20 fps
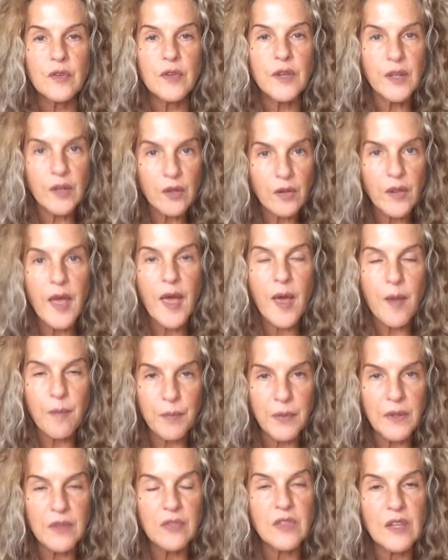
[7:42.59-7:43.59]
It'll
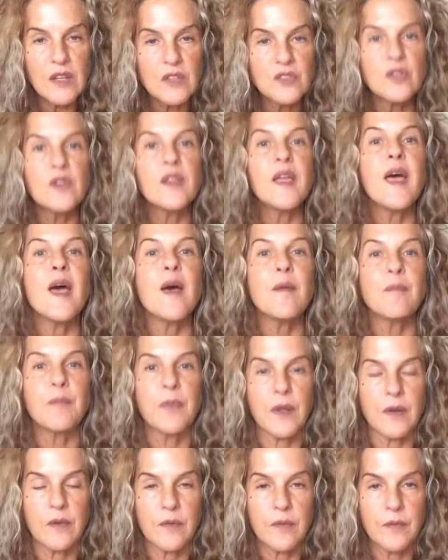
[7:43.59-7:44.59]
happen. Things will happen.